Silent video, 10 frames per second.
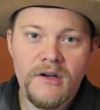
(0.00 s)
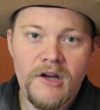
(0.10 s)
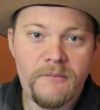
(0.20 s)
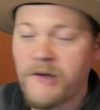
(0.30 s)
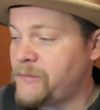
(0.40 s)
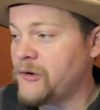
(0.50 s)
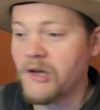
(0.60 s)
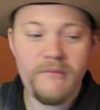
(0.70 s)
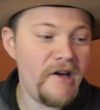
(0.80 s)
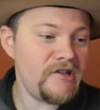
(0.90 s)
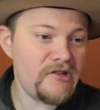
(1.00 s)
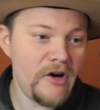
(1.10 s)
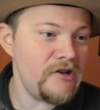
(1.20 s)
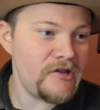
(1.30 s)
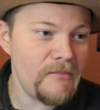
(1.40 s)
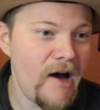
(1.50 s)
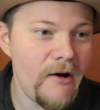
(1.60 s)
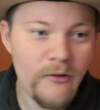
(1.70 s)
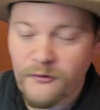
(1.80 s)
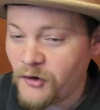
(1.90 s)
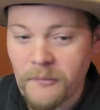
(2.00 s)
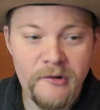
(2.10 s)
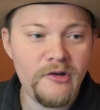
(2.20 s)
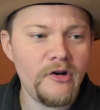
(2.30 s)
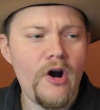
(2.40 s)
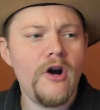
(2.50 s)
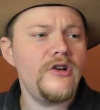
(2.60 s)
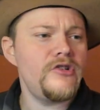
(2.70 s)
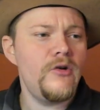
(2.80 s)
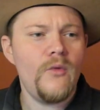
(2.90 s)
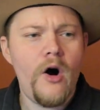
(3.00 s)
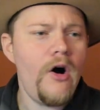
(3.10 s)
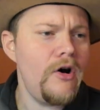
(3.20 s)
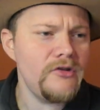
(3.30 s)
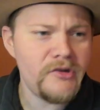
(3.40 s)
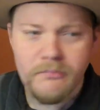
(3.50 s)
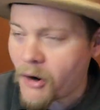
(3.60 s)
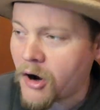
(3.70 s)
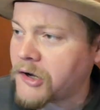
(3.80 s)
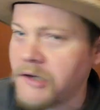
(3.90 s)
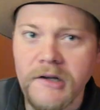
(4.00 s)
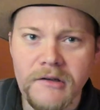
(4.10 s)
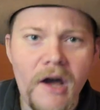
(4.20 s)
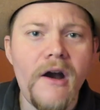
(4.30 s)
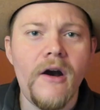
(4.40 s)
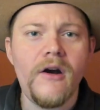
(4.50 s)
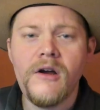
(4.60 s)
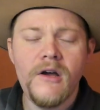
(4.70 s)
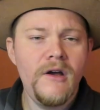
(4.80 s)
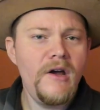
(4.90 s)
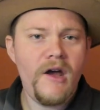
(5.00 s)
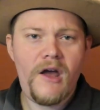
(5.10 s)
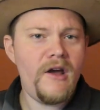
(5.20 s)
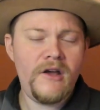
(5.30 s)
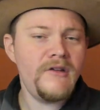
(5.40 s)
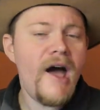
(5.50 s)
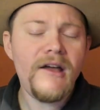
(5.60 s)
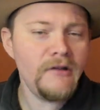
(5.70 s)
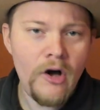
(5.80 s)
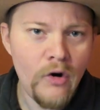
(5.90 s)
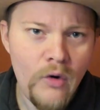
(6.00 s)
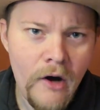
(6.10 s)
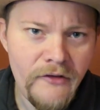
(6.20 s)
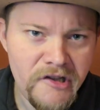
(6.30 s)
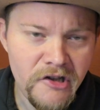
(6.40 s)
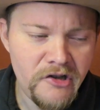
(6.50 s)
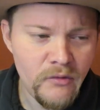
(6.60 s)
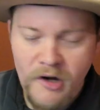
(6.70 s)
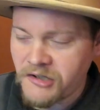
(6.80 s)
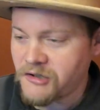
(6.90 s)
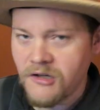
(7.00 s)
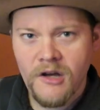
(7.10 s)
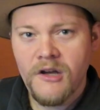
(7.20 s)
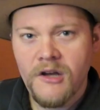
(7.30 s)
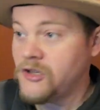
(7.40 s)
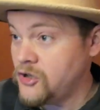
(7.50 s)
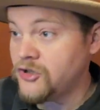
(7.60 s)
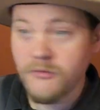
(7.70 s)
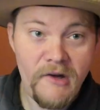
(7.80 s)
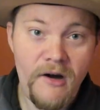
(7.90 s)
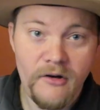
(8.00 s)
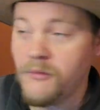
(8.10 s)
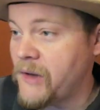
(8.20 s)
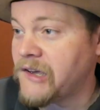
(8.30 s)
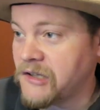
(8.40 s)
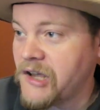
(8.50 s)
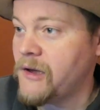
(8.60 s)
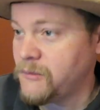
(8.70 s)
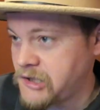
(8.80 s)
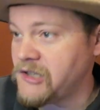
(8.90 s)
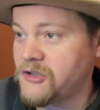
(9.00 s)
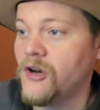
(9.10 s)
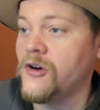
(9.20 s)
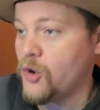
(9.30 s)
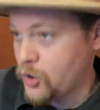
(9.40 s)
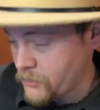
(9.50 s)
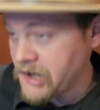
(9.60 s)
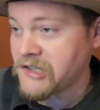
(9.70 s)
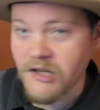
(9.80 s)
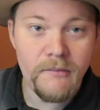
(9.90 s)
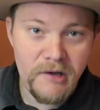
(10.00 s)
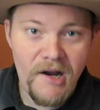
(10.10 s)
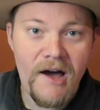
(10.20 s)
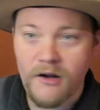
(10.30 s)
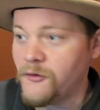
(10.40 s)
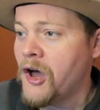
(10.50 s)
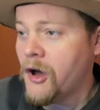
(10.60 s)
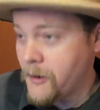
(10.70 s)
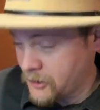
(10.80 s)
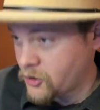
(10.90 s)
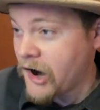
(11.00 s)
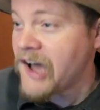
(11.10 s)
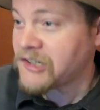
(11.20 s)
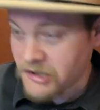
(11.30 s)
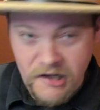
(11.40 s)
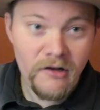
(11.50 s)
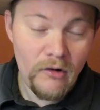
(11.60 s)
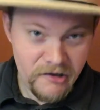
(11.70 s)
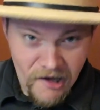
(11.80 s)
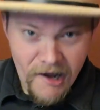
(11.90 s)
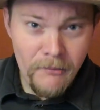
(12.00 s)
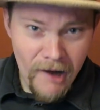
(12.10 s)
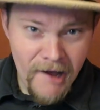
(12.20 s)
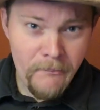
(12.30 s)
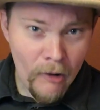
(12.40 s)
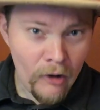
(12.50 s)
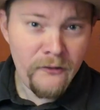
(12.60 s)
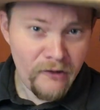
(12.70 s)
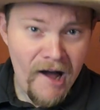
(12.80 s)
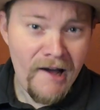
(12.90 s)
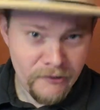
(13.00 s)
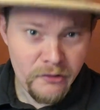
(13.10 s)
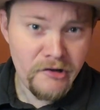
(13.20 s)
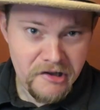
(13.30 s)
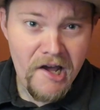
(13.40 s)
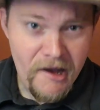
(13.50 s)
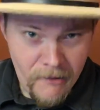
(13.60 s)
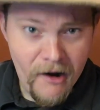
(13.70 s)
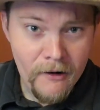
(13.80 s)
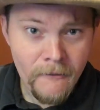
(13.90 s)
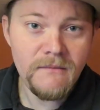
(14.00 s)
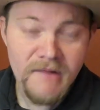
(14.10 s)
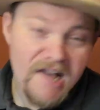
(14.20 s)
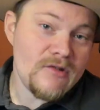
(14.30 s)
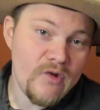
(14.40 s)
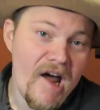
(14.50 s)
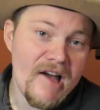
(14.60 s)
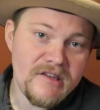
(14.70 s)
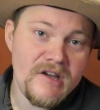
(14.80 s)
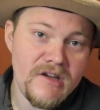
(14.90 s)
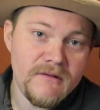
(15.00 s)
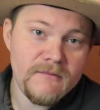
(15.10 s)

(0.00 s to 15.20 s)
If people can make shirts about flipping their cars on walls and parking it there in that low of a situation, then you should be able to make a damn t-shirt or make something out of crashing into a damn light pole flying through the damn air. That's what I think.